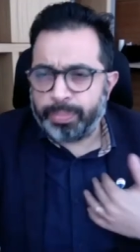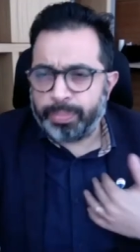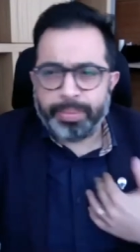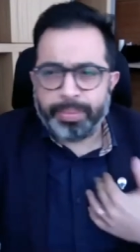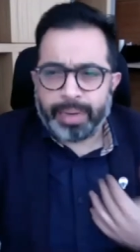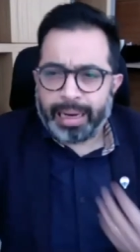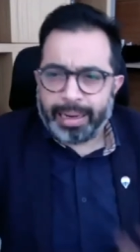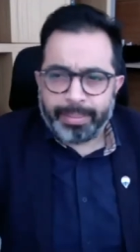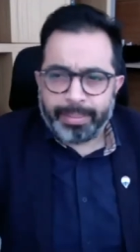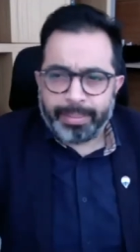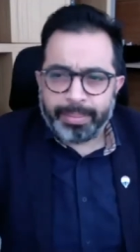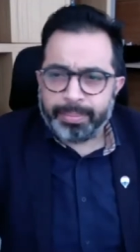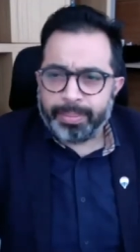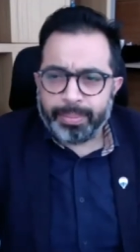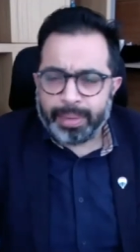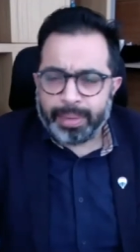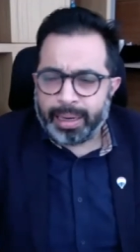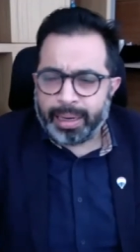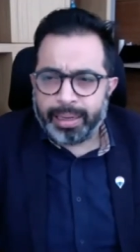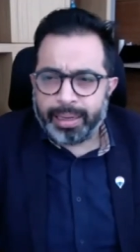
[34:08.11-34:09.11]
I am
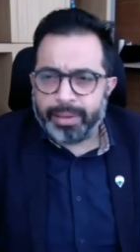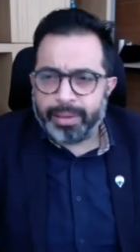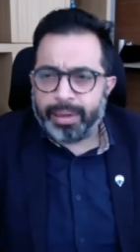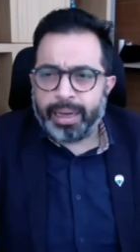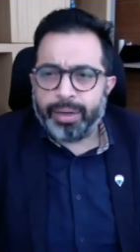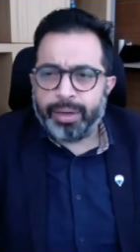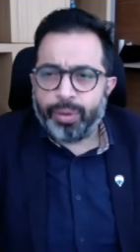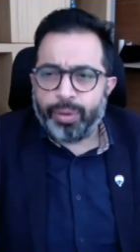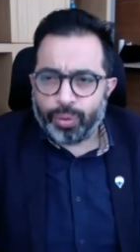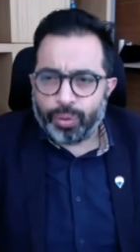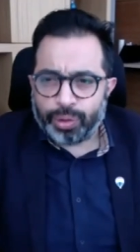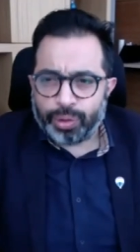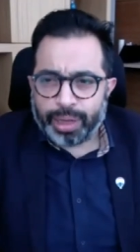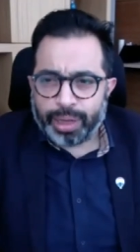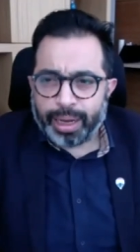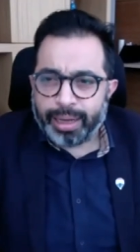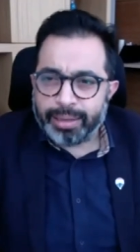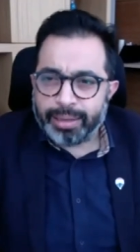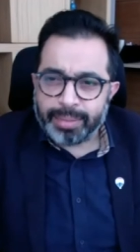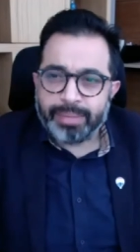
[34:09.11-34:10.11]
a high, high growth
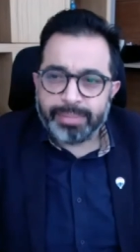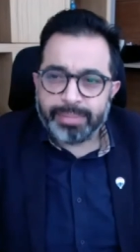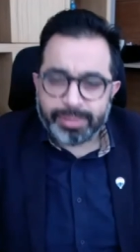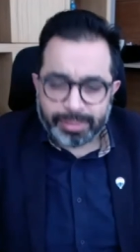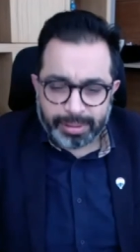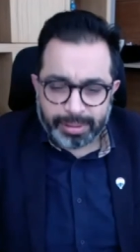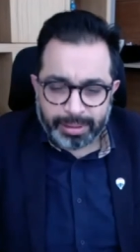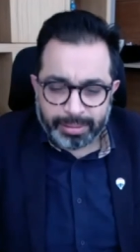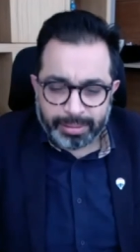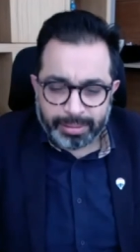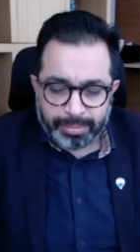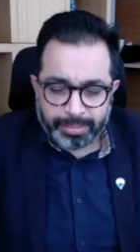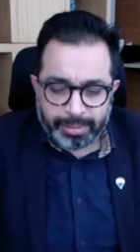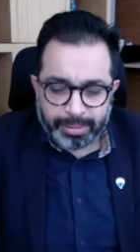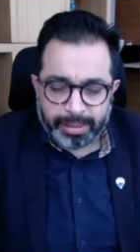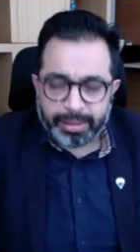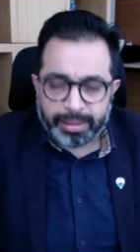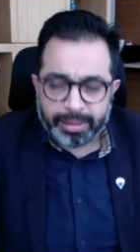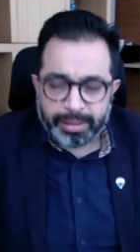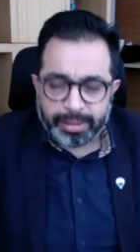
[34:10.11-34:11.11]
guy. Sometimes uh,
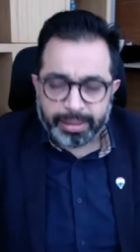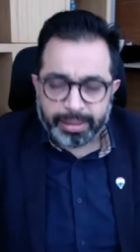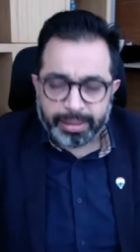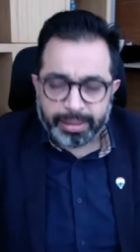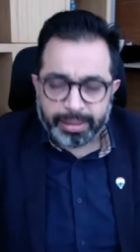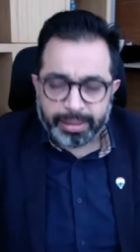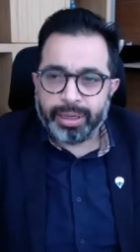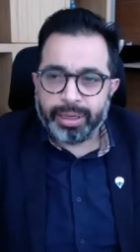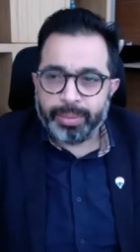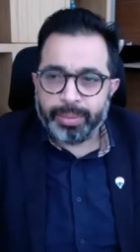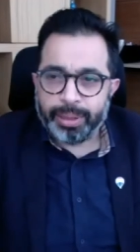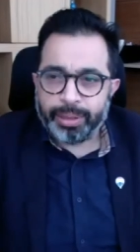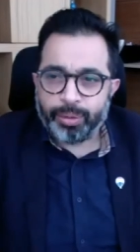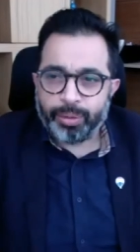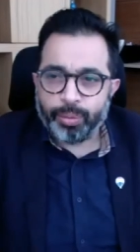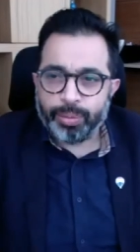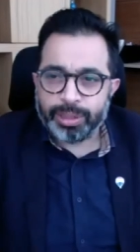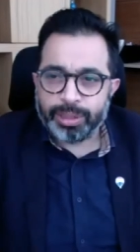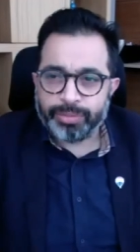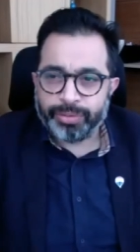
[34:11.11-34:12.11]
it's a little bit too much
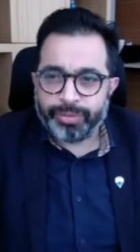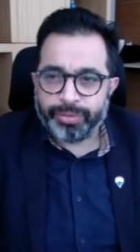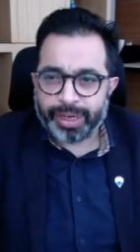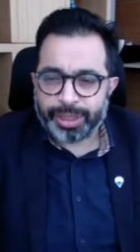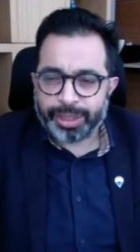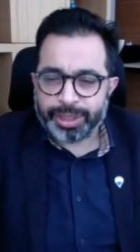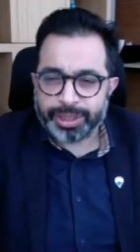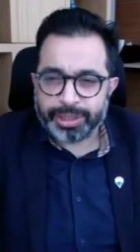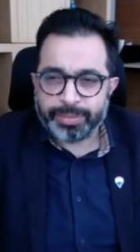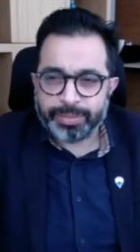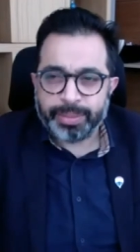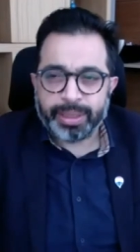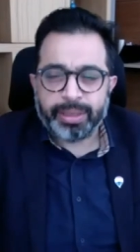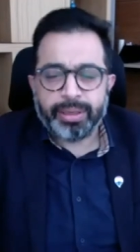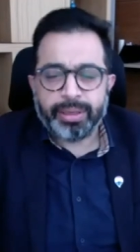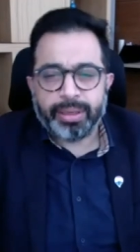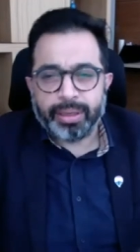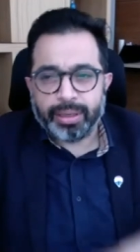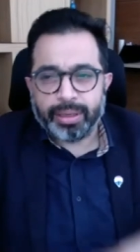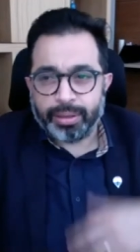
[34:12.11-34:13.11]
of infectious, but
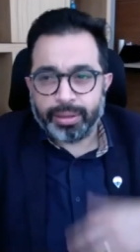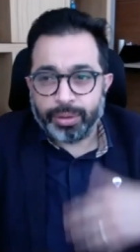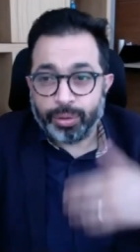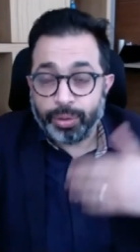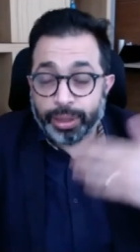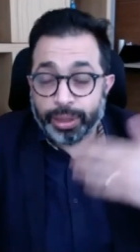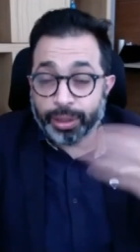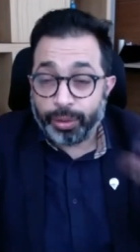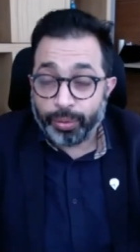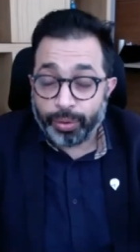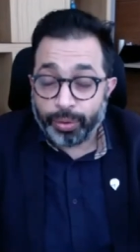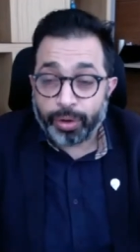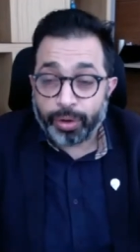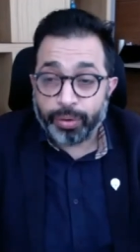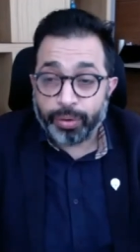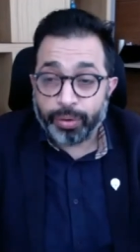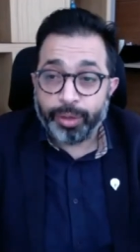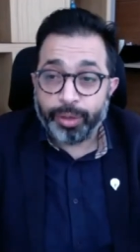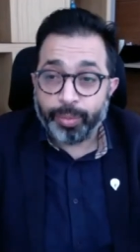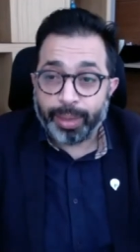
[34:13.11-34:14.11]
uh, include not only
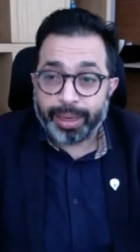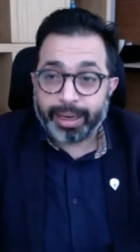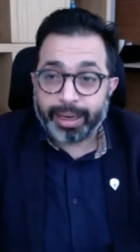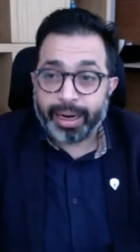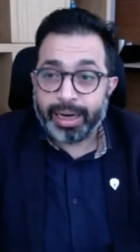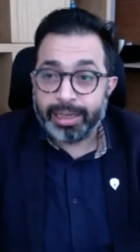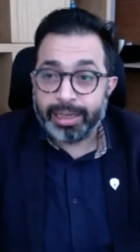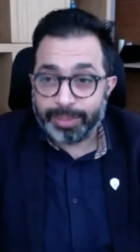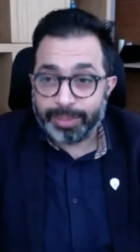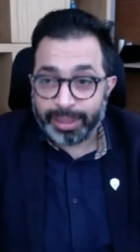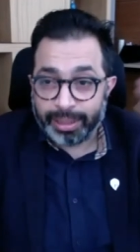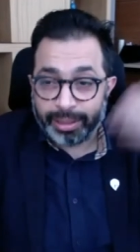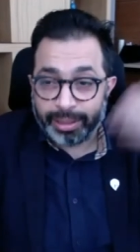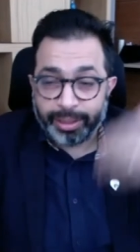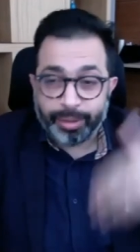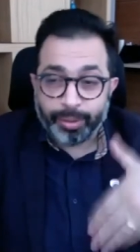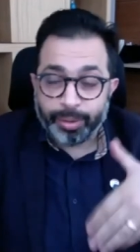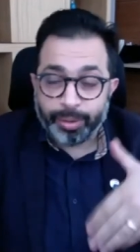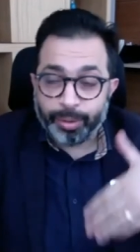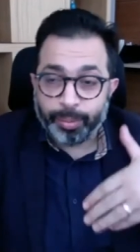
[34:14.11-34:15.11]
to my clients, but it
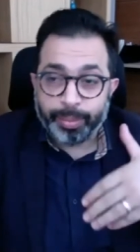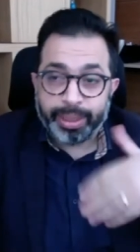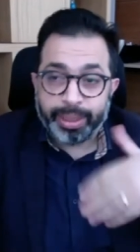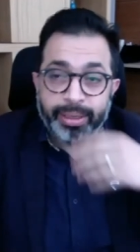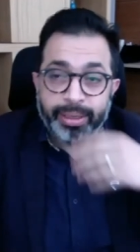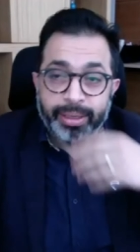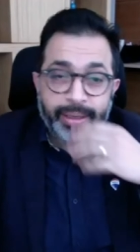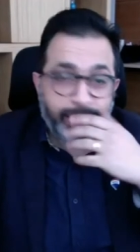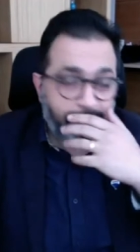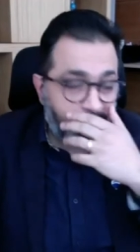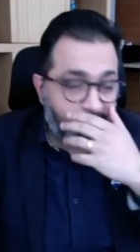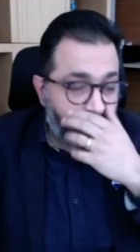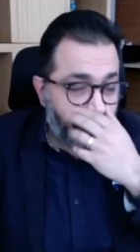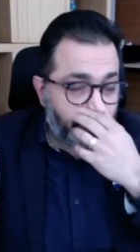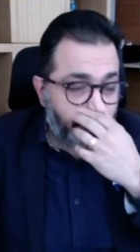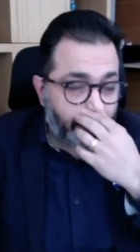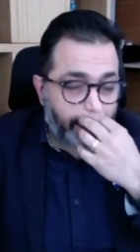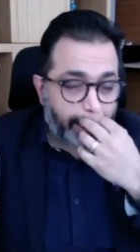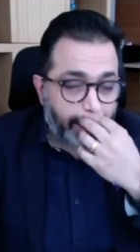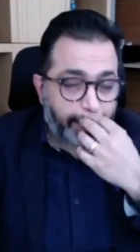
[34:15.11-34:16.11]
include to me.
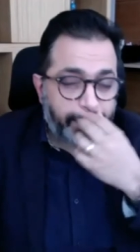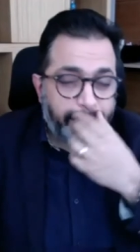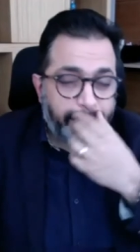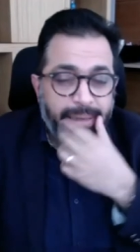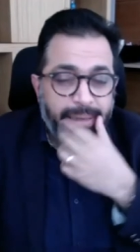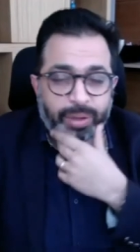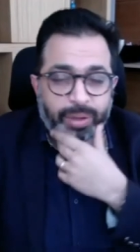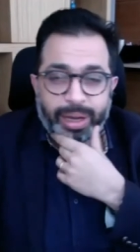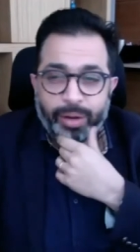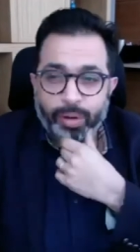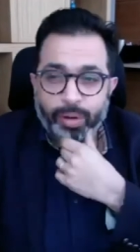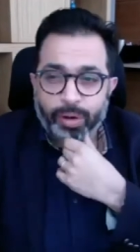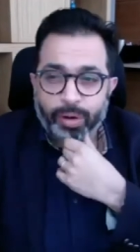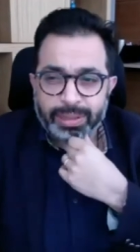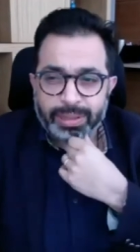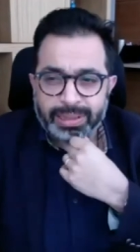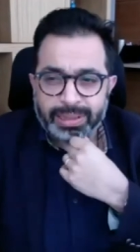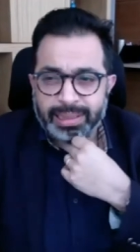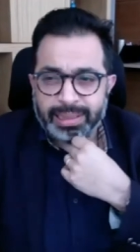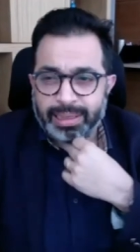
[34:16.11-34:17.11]
Uh, so I
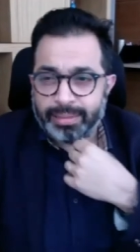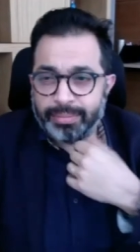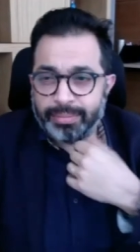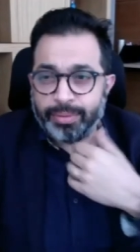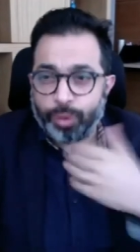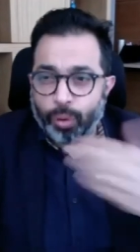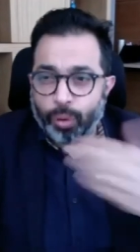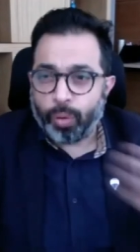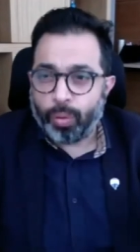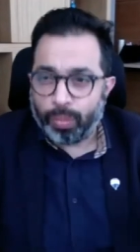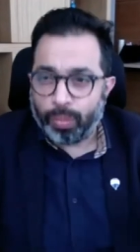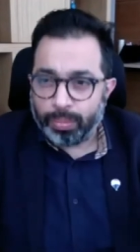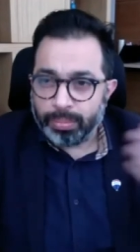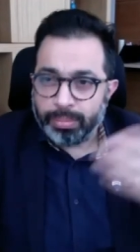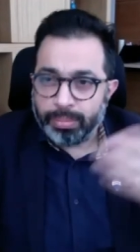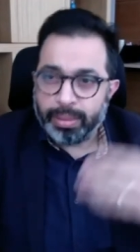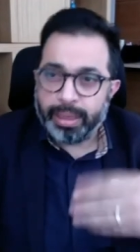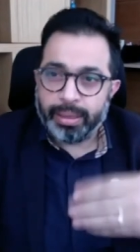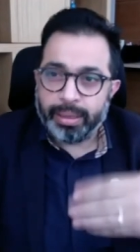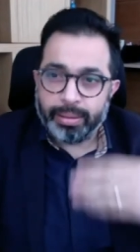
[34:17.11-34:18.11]
always say that grow
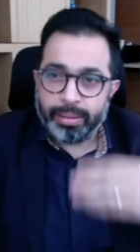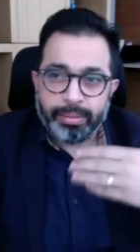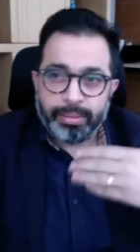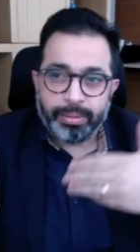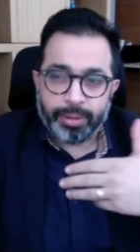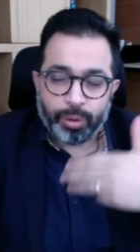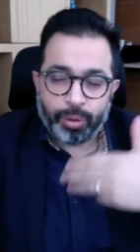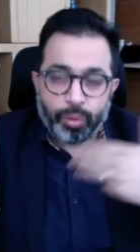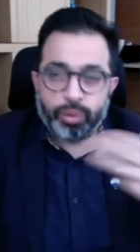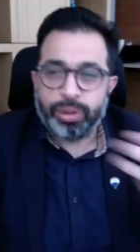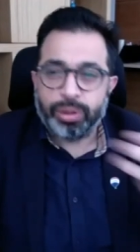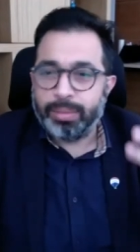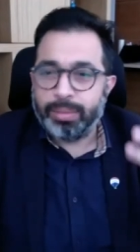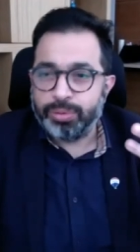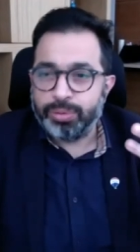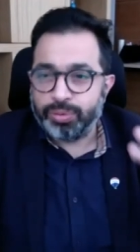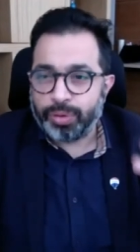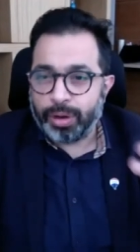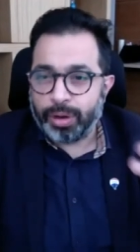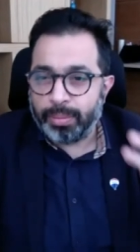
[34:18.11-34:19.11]
and growth
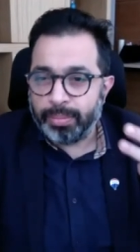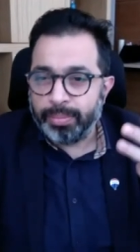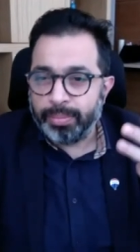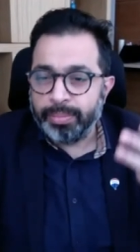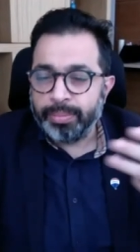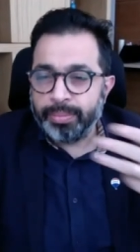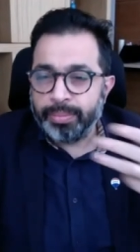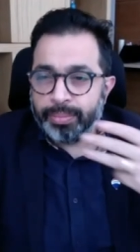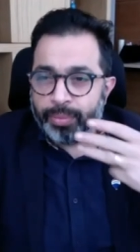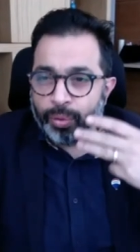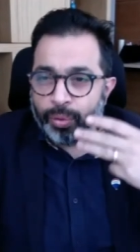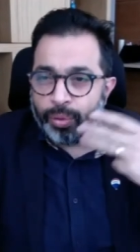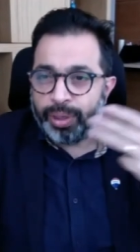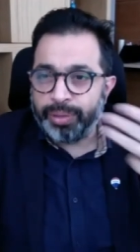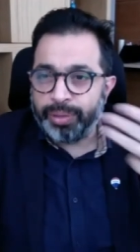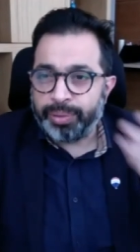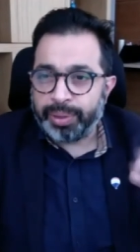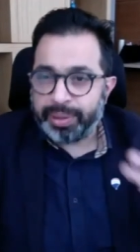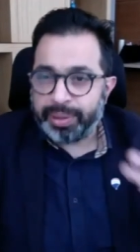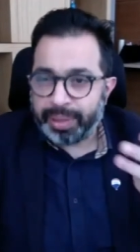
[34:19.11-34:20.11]
comes from only
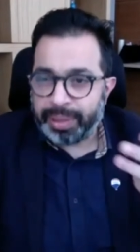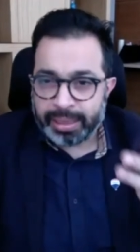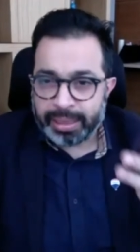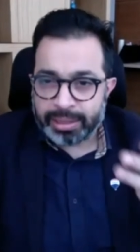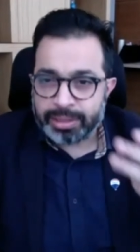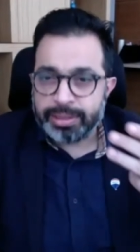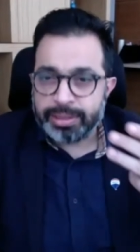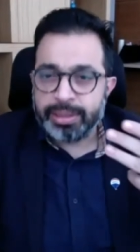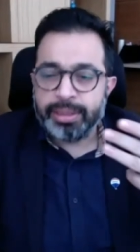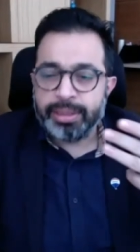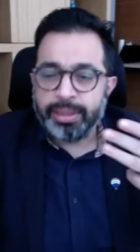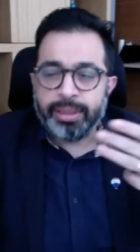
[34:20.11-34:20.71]
three things.